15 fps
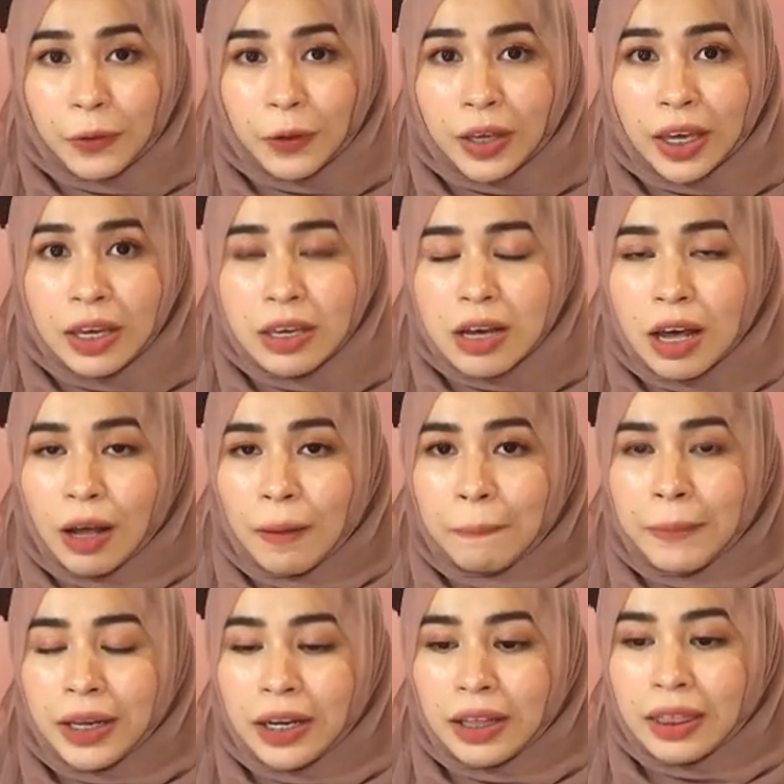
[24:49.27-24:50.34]
Okay,
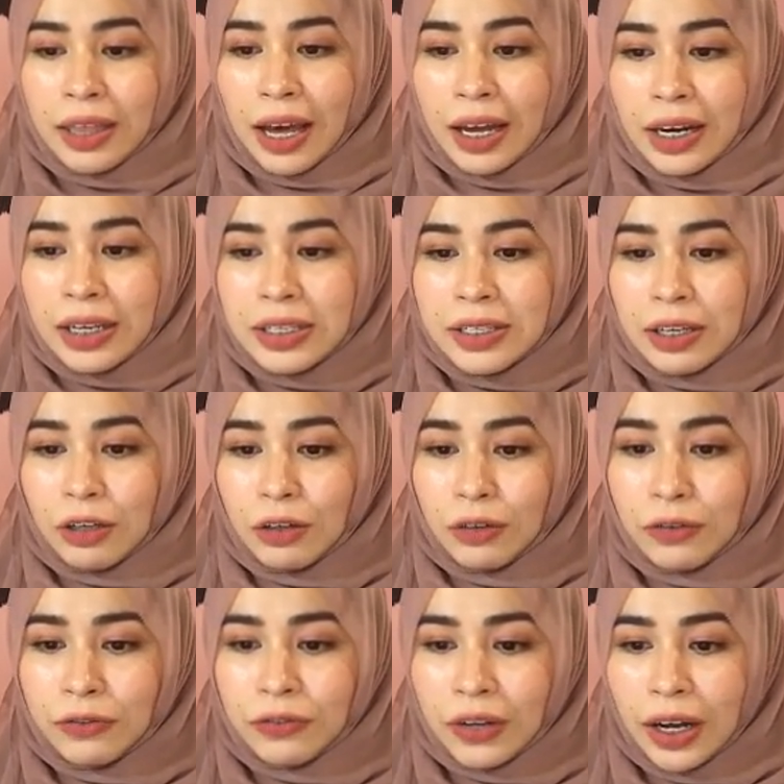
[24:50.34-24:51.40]
meaning that instead
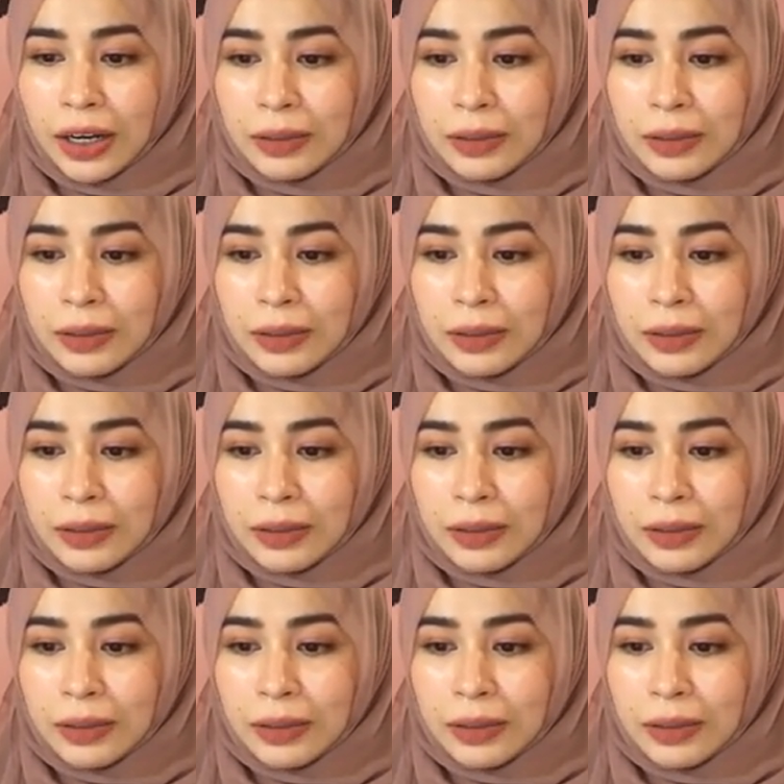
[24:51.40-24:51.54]
of